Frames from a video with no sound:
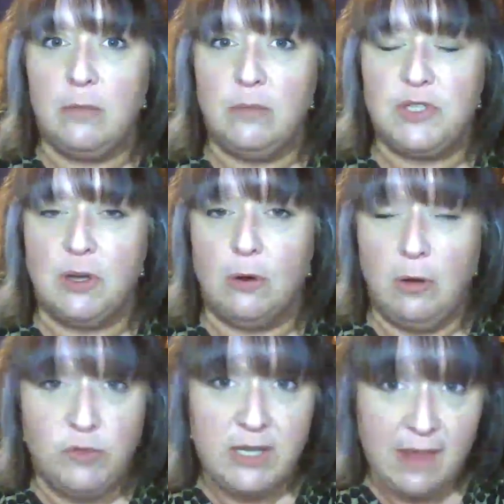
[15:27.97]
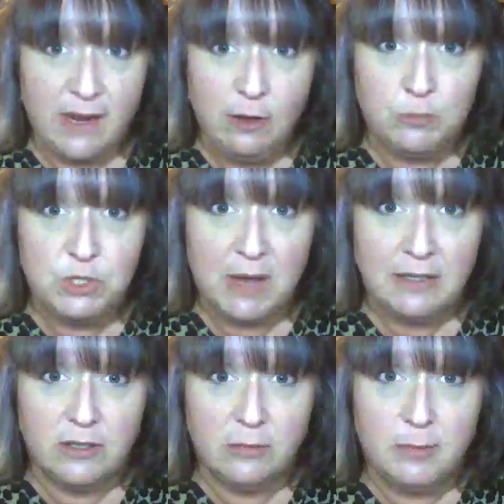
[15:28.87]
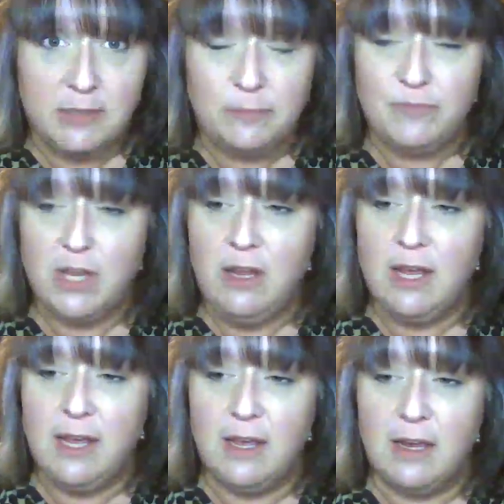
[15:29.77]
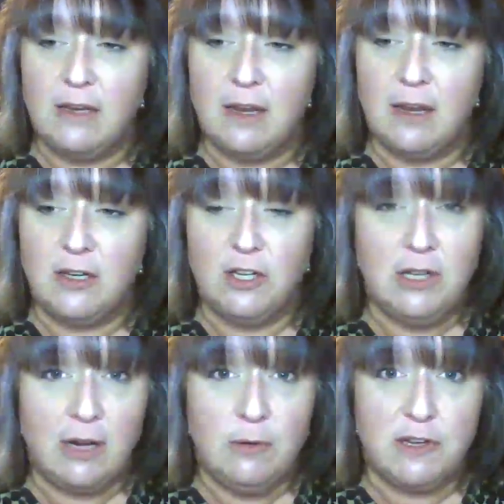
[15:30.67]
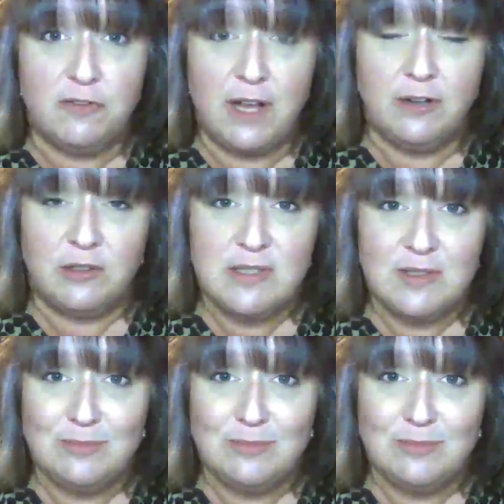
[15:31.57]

So hopefully that helps you out a little bit. And good luck with your finals.